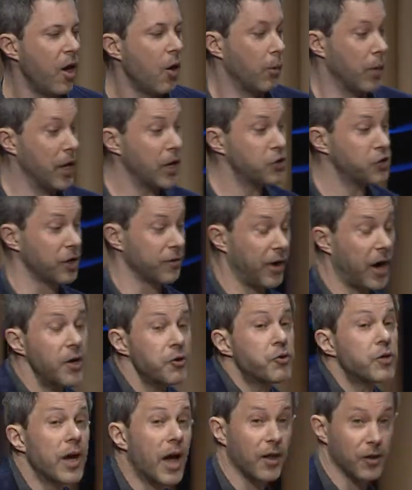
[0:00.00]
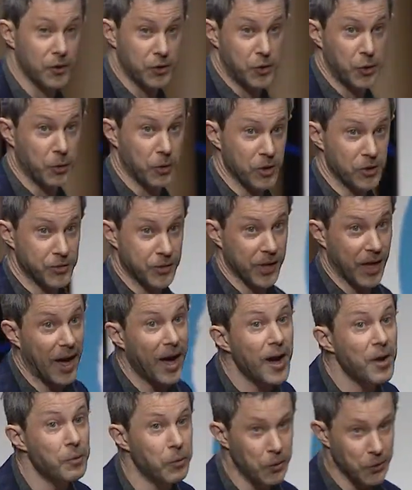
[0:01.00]
We also have $100 tours for the
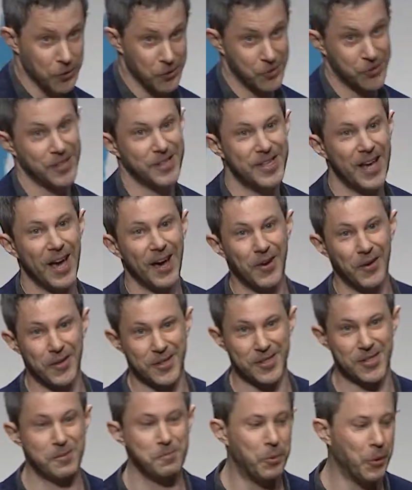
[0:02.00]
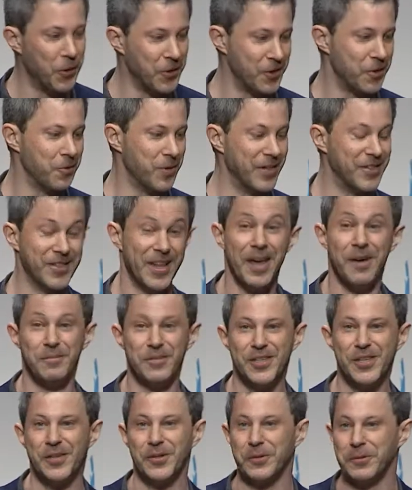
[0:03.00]
high rollers in town, because it's important to reach them,
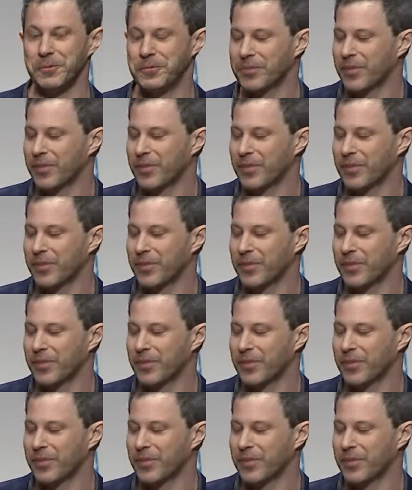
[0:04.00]
too.